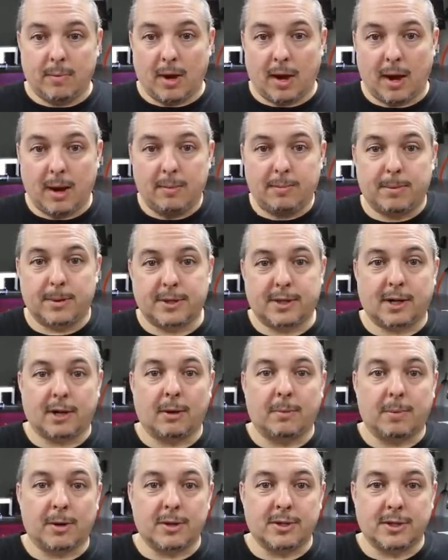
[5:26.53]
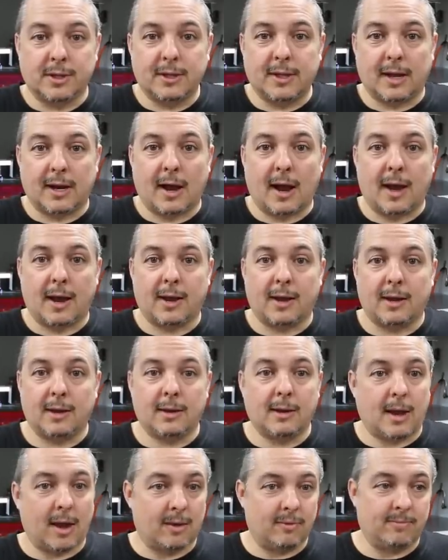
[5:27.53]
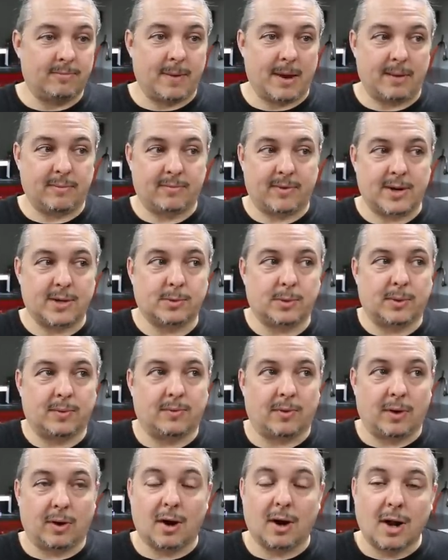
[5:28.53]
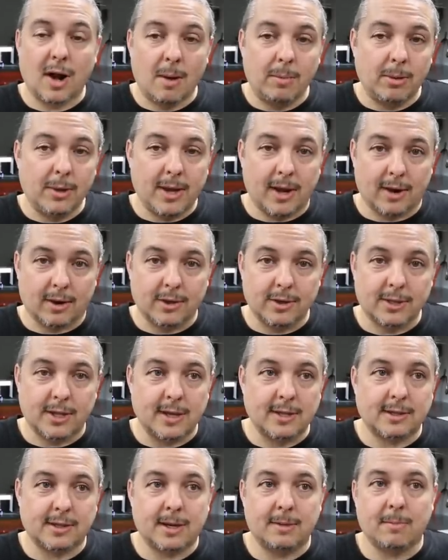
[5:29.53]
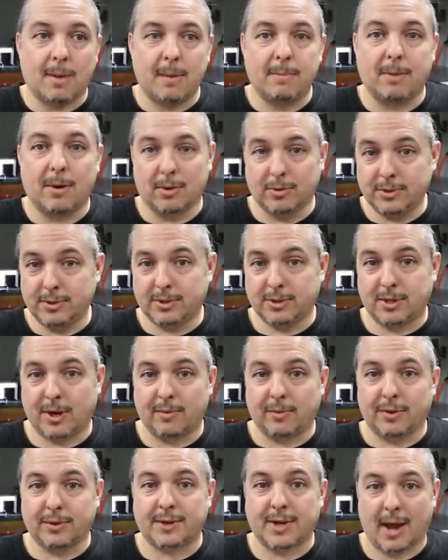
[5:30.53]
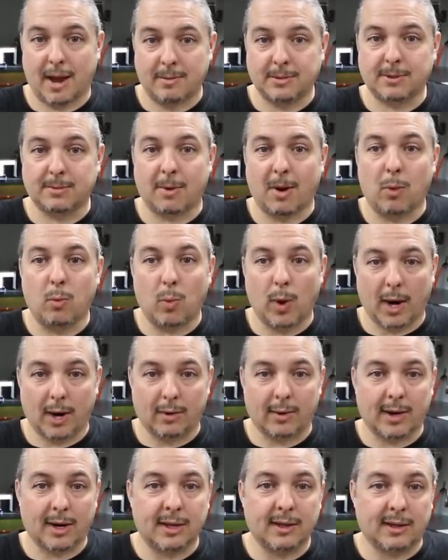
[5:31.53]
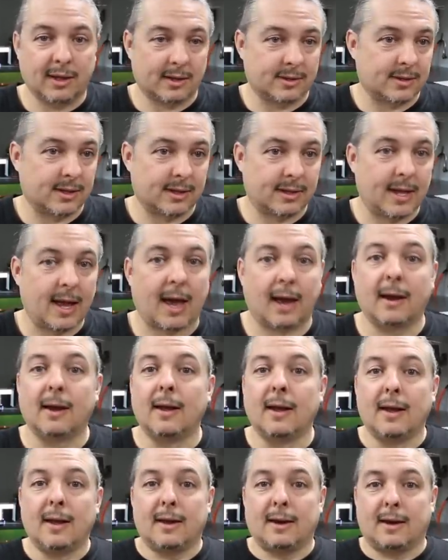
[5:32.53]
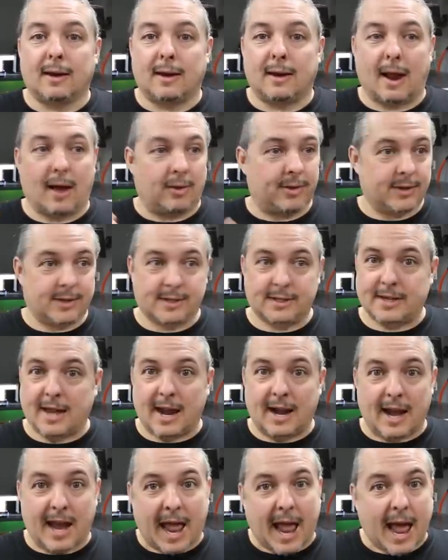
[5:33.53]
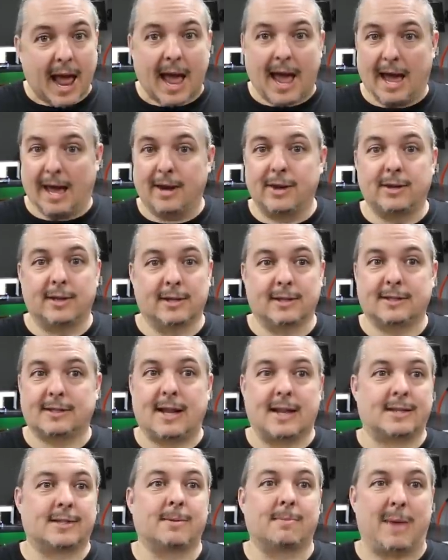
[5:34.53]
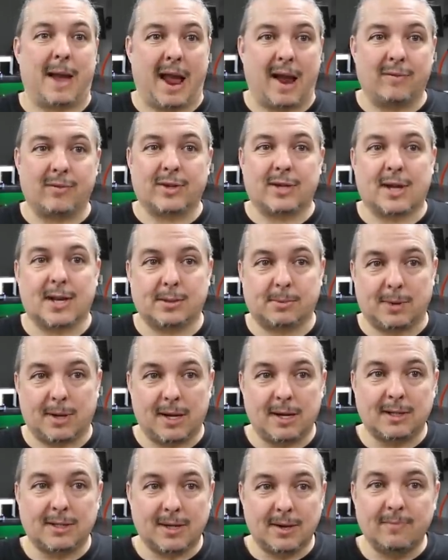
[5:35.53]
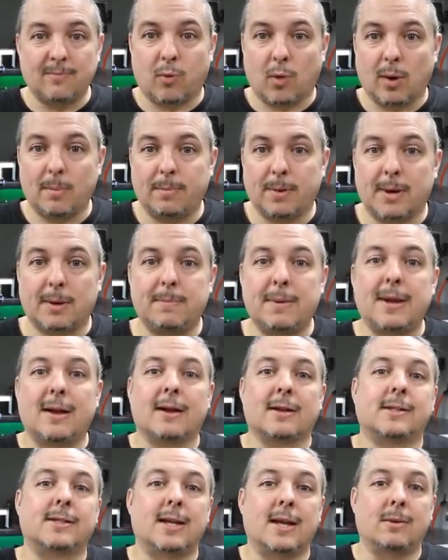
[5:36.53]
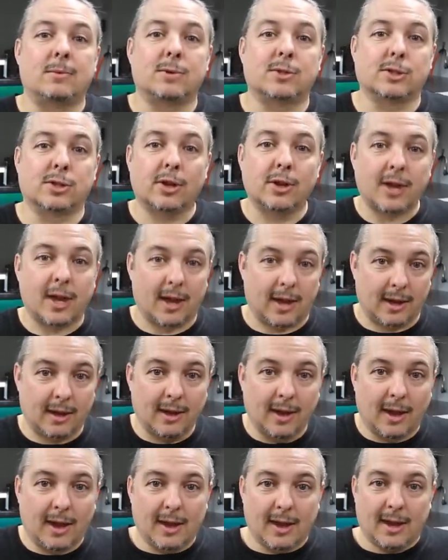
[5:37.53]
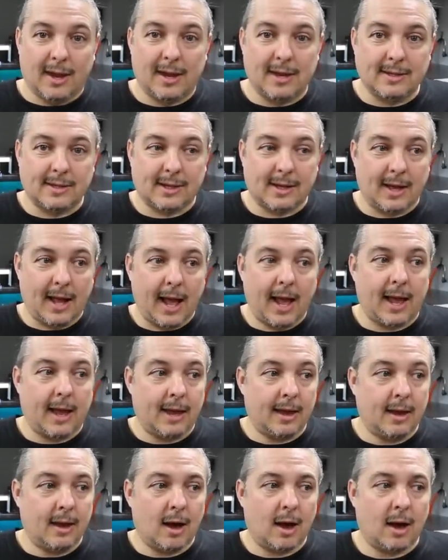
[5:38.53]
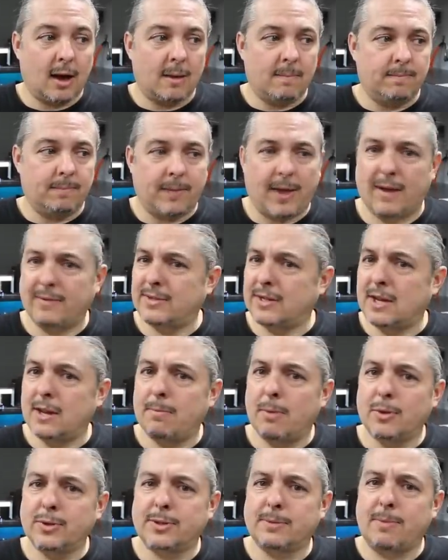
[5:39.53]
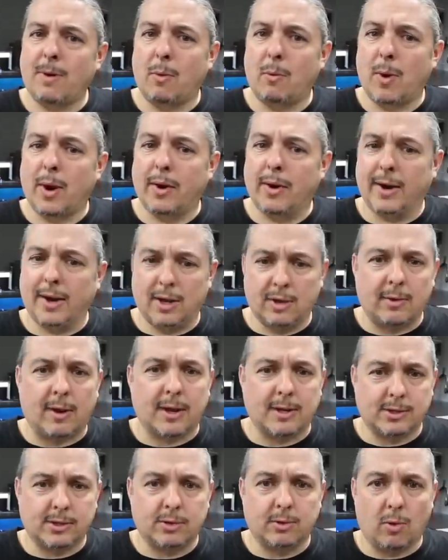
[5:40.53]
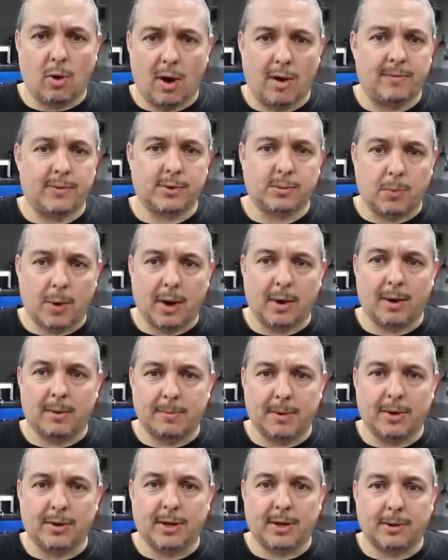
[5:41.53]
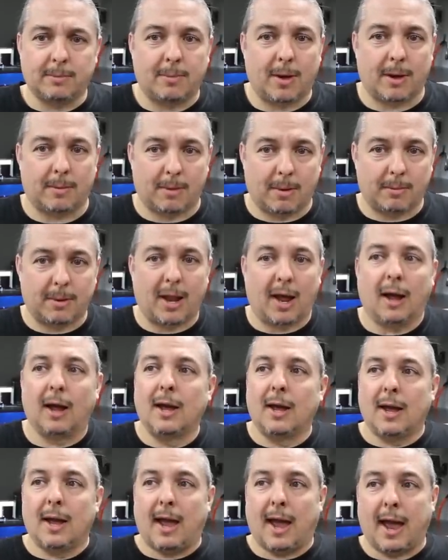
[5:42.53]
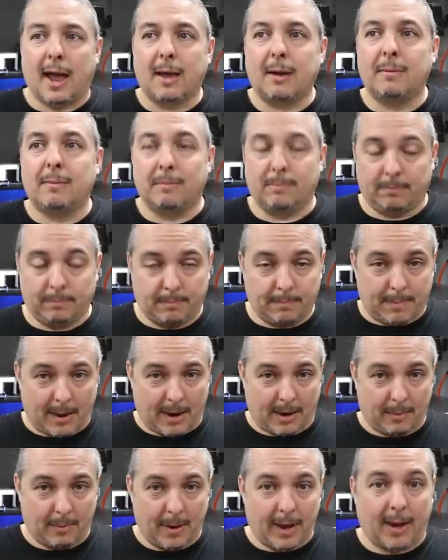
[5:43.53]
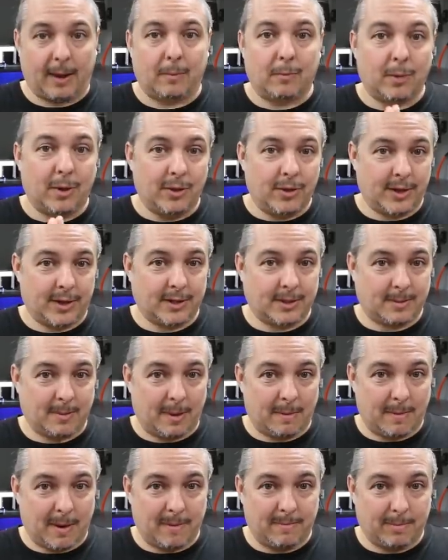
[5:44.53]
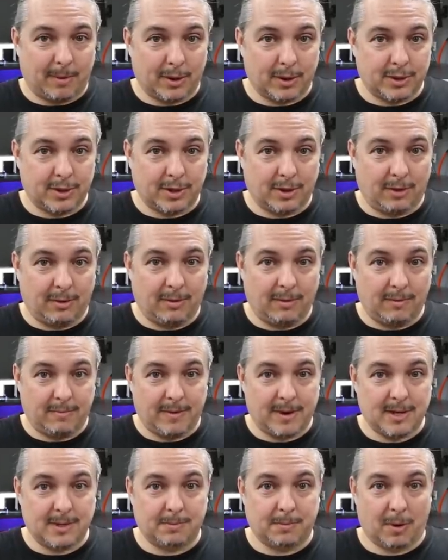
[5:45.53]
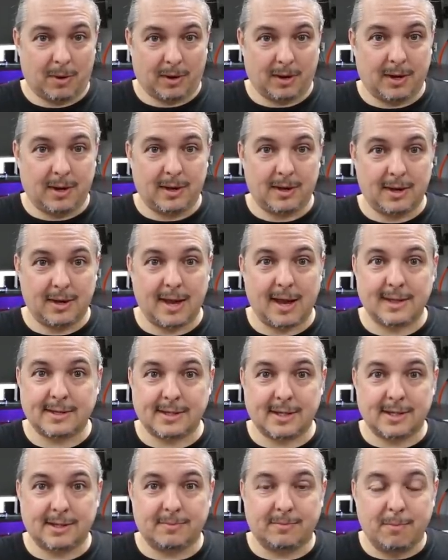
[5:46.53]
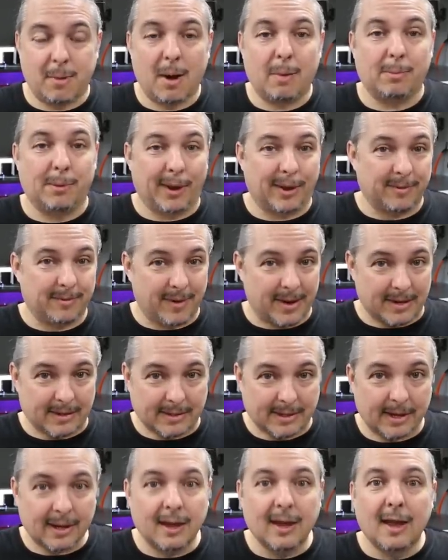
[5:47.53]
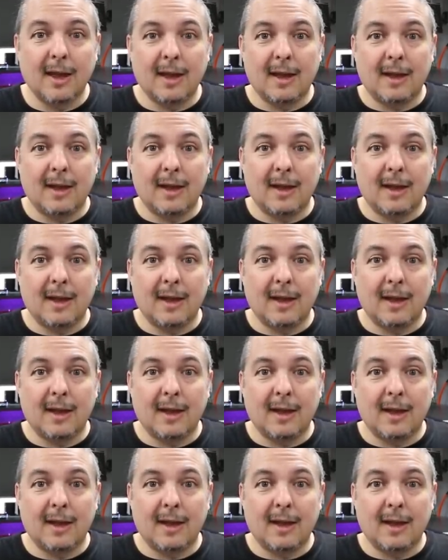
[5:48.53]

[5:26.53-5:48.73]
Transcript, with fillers: a particular person that I have been friends with for a couple years. They've seen my posts several times about wiring and things like that. Now, this is not an ad. This is not some advertisement he'd seen for it, but because he was looking, he said, hey, um, I've seen you post about wiring. You guys do office wiring, building, blah, blah, blah. And by the way, one of the things about my personal Facebook, yes, it's public facing.